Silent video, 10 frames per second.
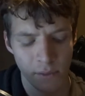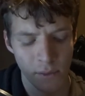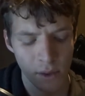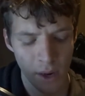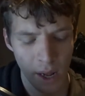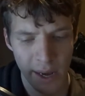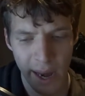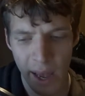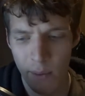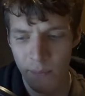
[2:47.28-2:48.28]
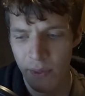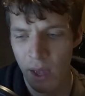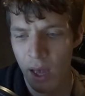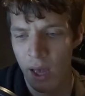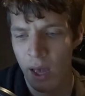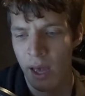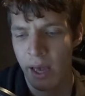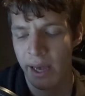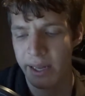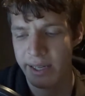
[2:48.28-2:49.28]
Now, he
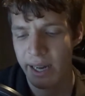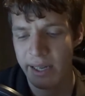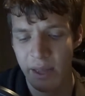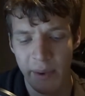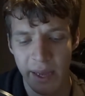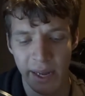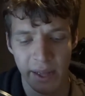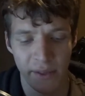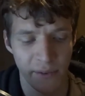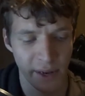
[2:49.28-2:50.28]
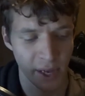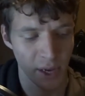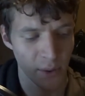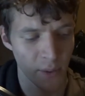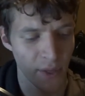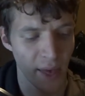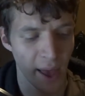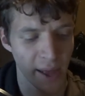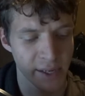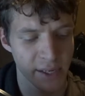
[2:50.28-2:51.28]
says at the beginning of the video
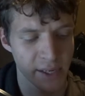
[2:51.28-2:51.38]
that